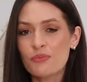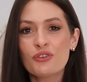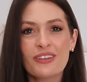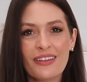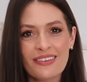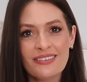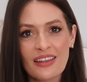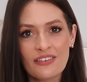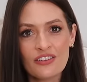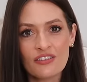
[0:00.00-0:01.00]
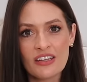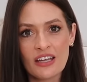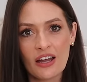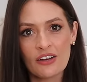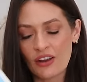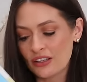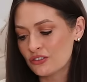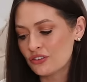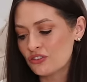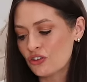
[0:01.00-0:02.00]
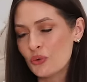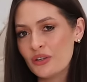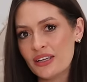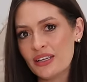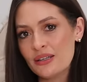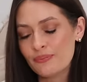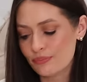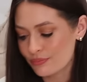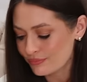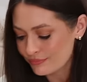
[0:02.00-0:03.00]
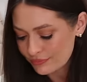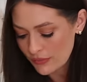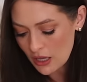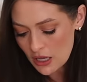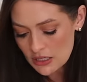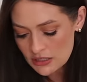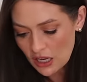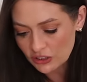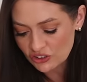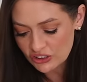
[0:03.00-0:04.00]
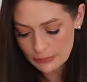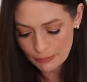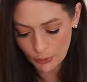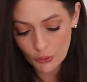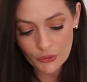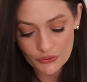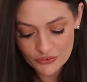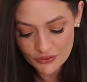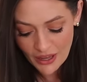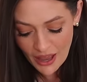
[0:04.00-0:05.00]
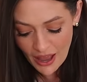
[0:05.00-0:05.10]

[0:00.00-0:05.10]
Just like the sensory kind of like strokey, touchy books.